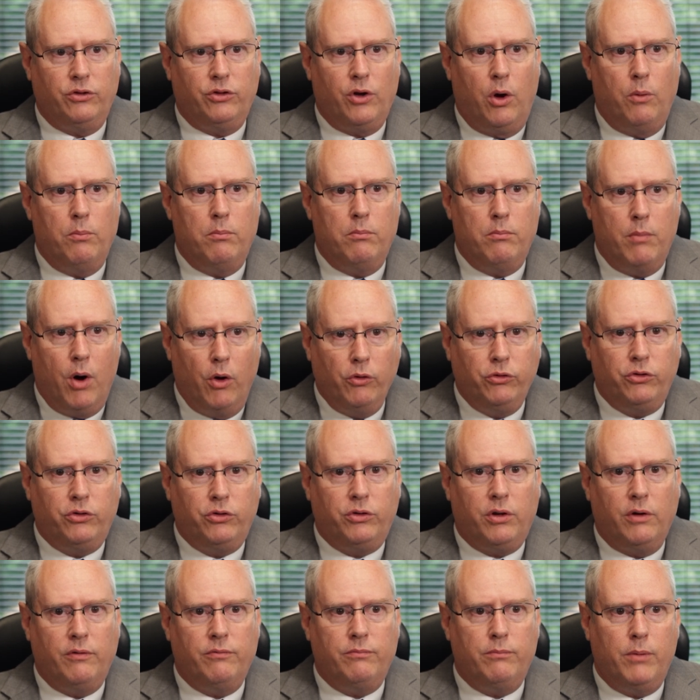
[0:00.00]
so
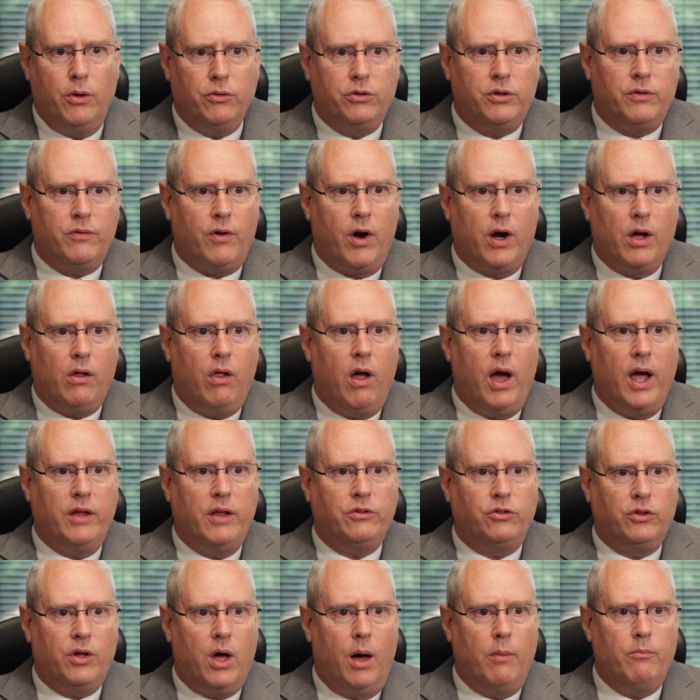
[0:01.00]
most of our
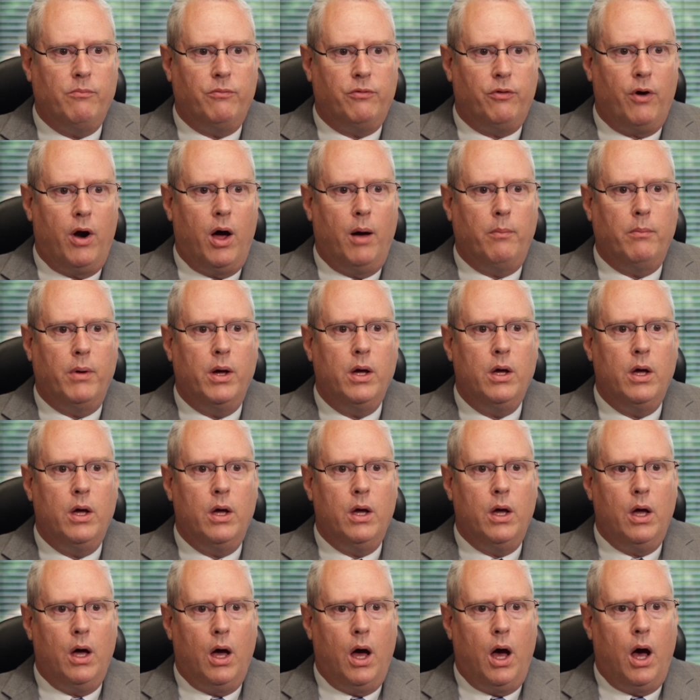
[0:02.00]
clients come from
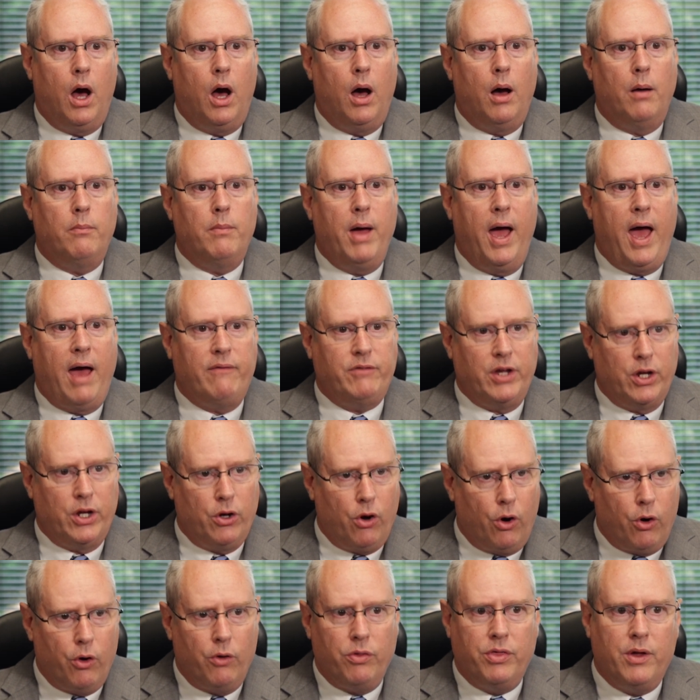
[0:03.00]
having
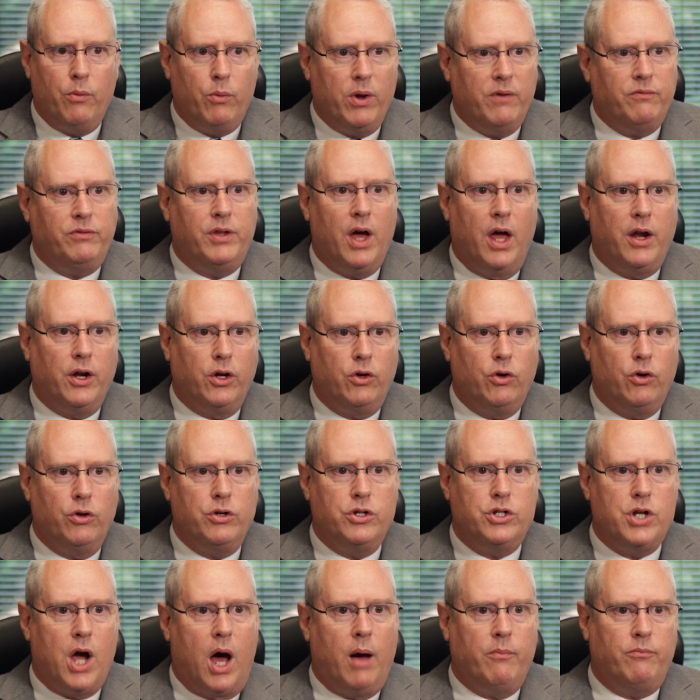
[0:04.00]
heard that we've done a good
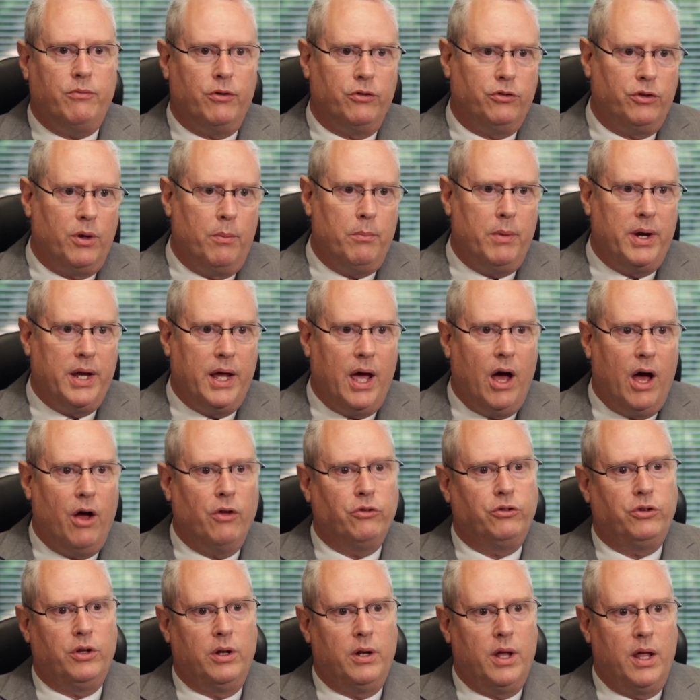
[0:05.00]
job for somebody
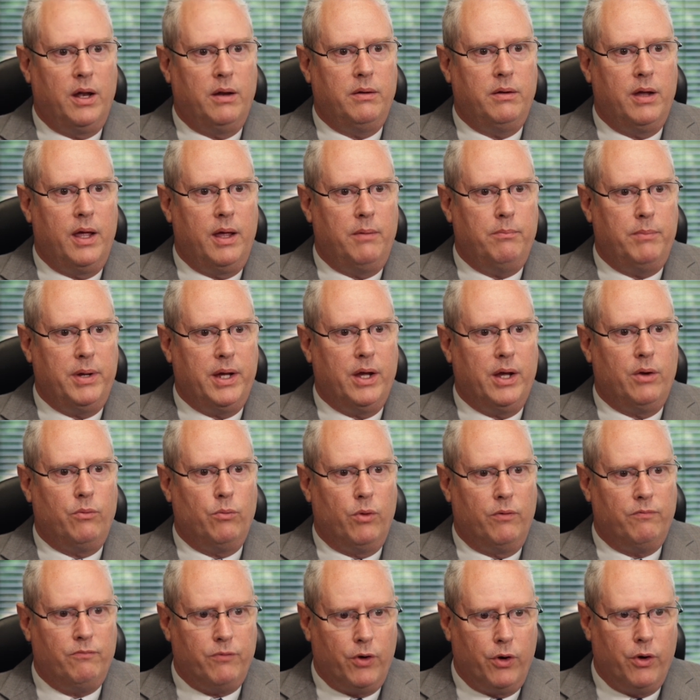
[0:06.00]
else and being
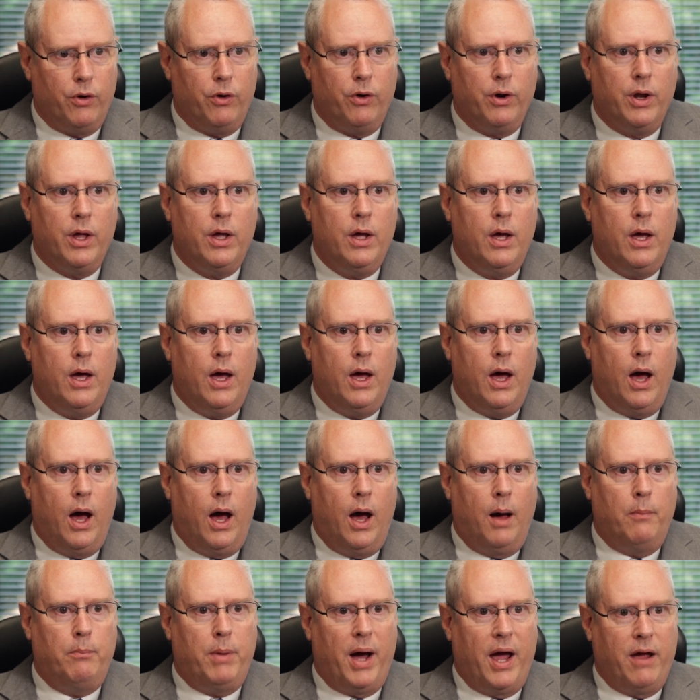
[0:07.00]
referred
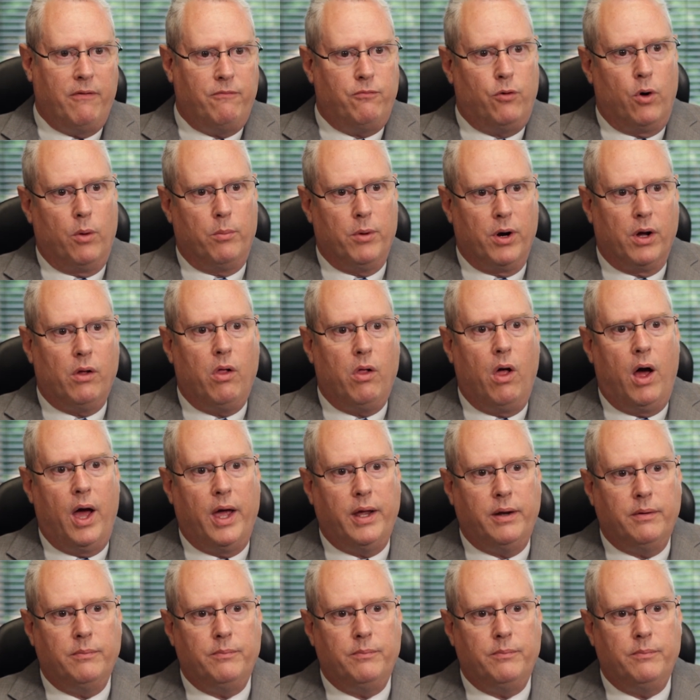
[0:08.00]
by a former client.